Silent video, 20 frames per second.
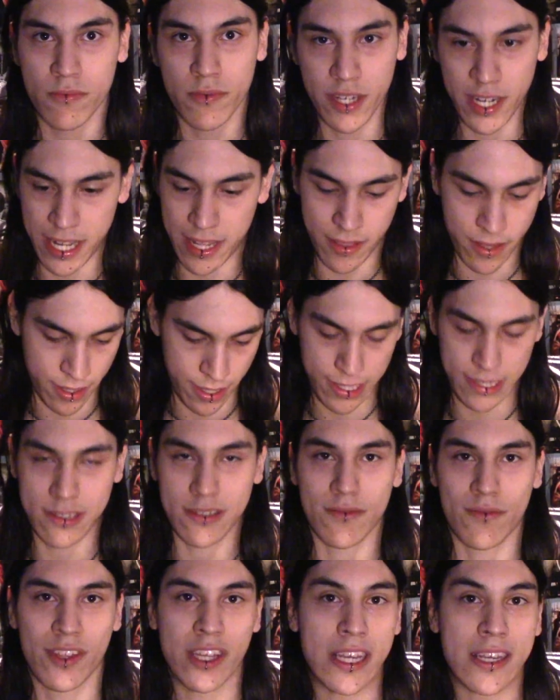read out the
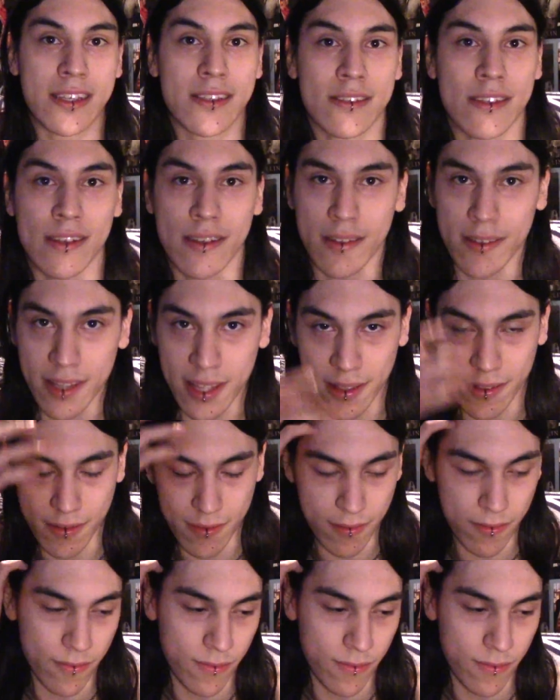list of things, and